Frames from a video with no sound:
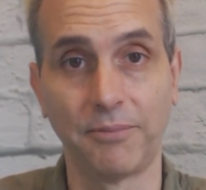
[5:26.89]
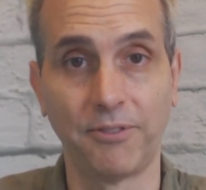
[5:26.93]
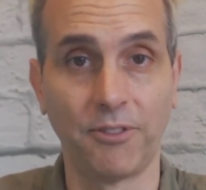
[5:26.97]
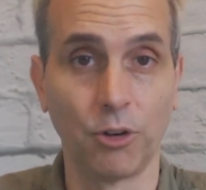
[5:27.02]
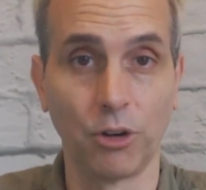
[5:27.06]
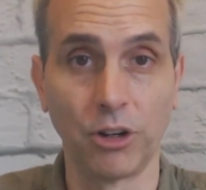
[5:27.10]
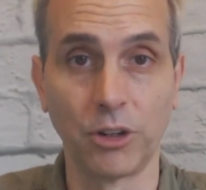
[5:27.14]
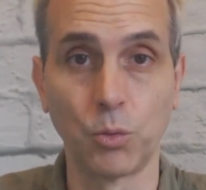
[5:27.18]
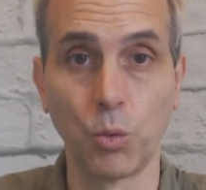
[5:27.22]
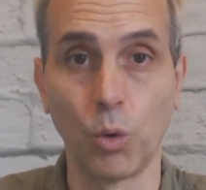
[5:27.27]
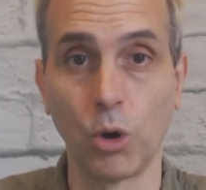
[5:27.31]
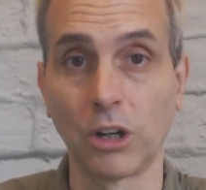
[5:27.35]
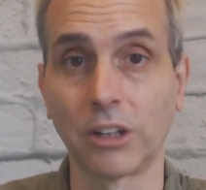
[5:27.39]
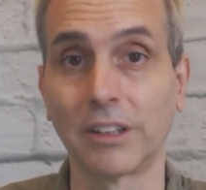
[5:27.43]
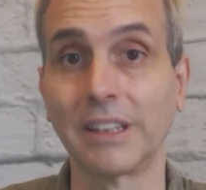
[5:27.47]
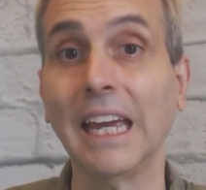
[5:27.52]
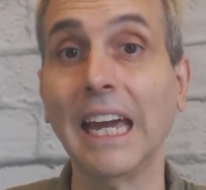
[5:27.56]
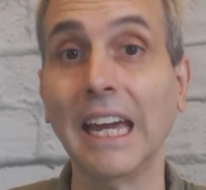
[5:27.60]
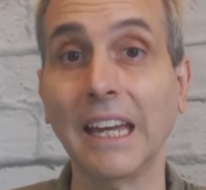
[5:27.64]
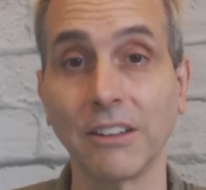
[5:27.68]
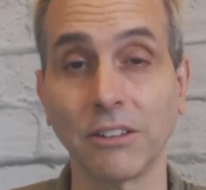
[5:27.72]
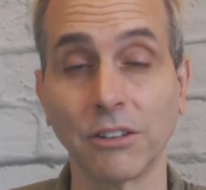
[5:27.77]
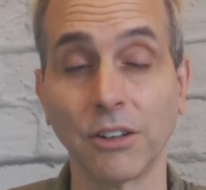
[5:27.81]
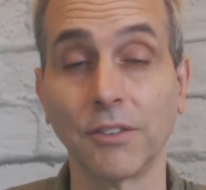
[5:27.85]
for his
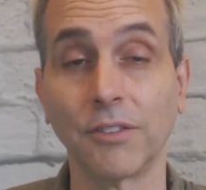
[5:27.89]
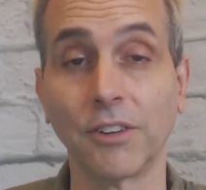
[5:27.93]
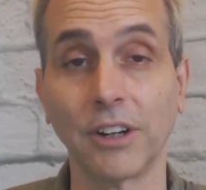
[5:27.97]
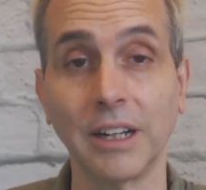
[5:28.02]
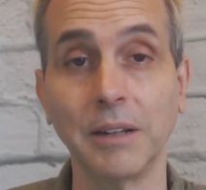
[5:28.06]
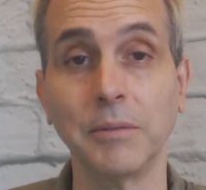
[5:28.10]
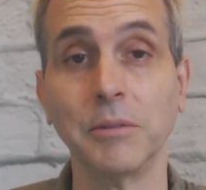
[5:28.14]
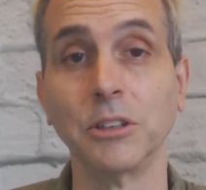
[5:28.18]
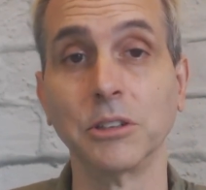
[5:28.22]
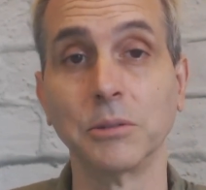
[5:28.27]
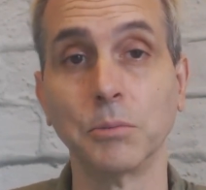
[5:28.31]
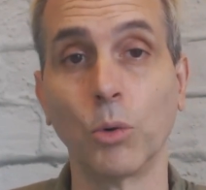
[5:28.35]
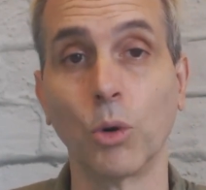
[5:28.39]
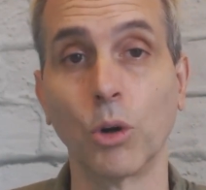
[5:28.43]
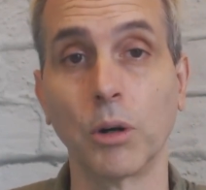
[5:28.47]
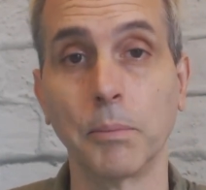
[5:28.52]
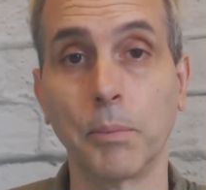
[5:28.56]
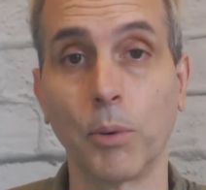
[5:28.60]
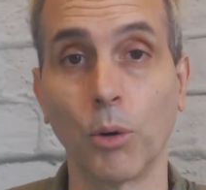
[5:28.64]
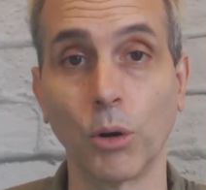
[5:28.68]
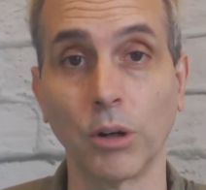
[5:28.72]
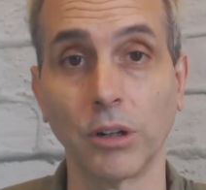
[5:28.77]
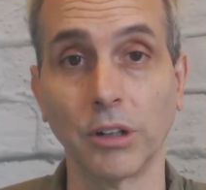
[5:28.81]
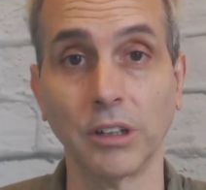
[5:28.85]
workday. So for him, it was more
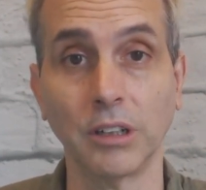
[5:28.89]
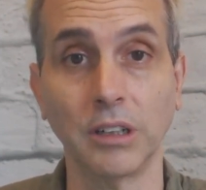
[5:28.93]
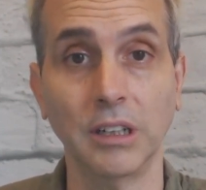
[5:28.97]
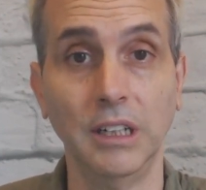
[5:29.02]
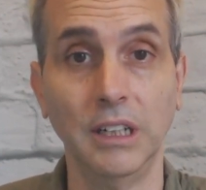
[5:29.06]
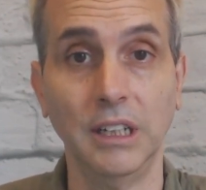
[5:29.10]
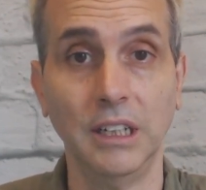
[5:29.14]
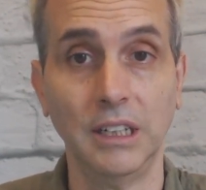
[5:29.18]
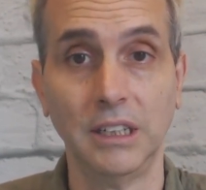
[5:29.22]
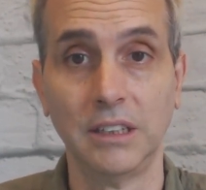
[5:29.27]
important